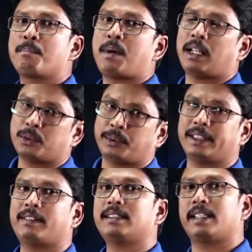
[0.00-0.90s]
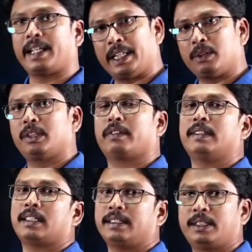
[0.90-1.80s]
Positive sequence, negative
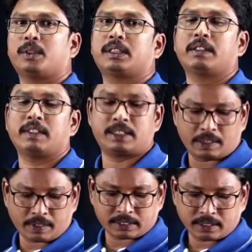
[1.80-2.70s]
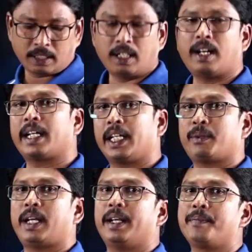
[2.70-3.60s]
sequence and zero sequence networks are
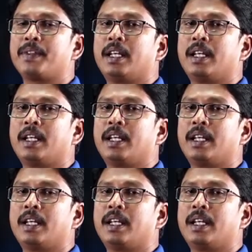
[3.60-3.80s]
required